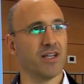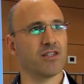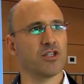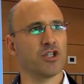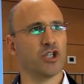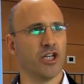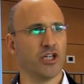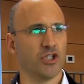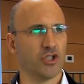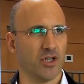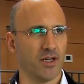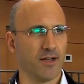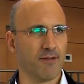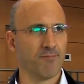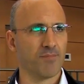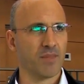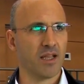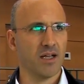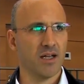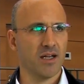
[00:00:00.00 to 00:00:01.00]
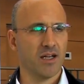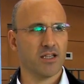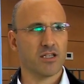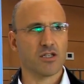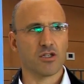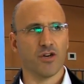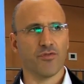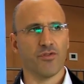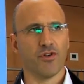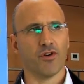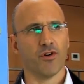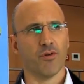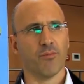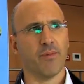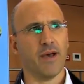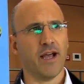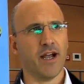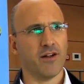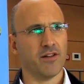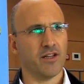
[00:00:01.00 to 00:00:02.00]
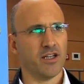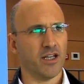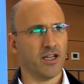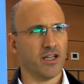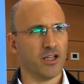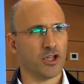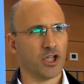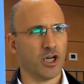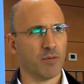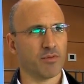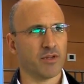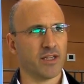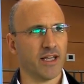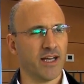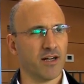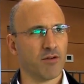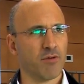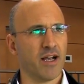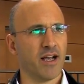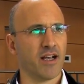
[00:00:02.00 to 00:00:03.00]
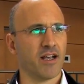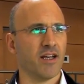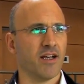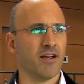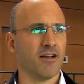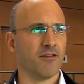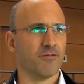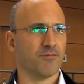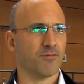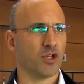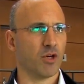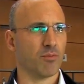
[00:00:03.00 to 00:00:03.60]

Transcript: is changing. So if you compare the top 10 ranking,